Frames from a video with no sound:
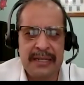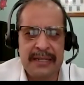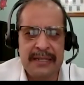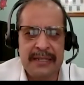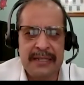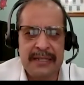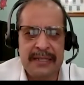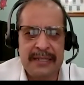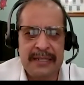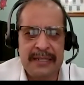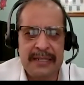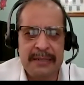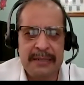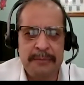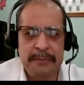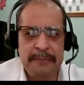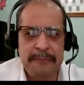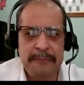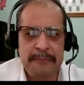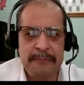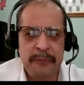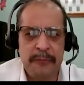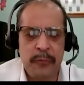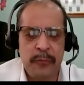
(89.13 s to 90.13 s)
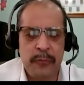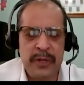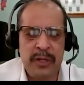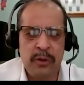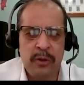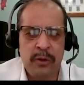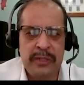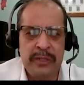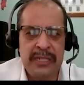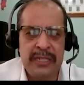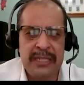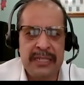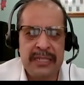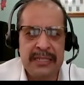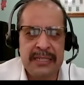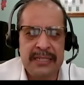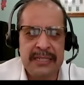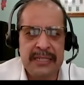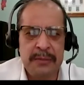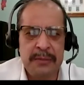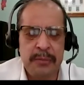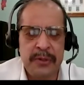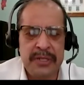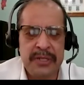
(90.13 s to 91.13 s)
And we don't need
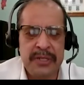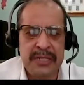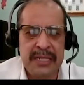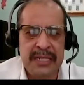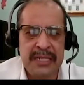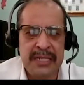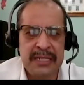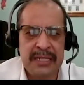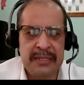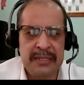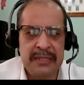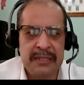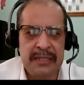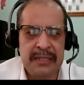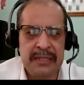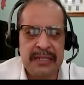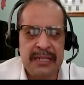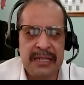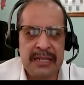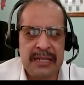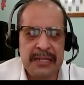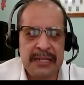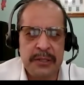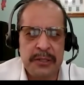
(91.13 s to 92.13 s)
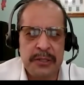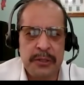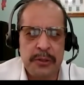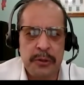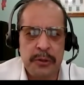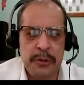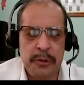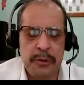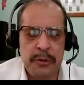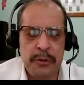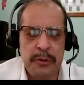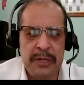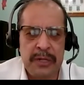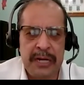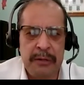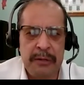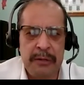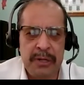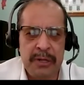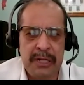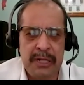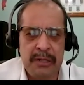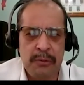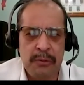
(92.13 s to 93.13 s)
that in the prison any at all. So I
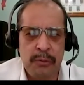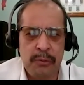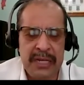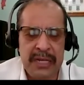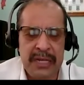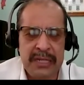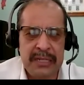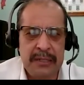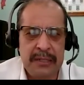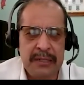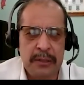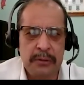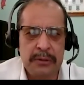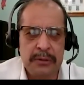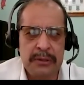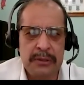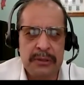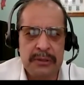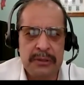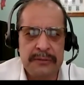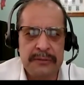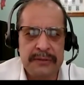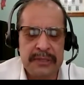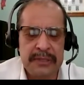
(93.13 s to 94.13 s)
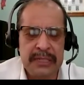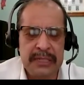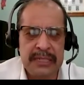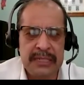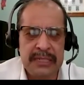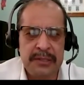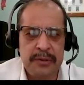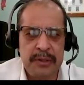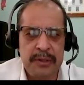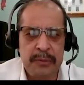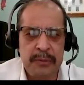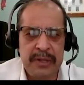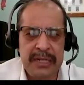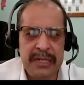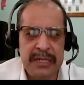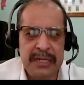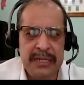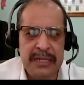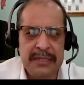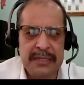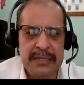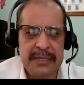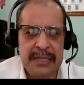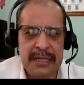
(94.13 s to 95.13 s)
will wait it out for the next 21
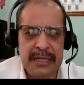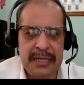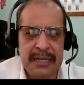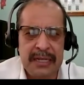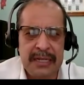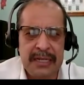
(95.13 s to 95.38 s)
days.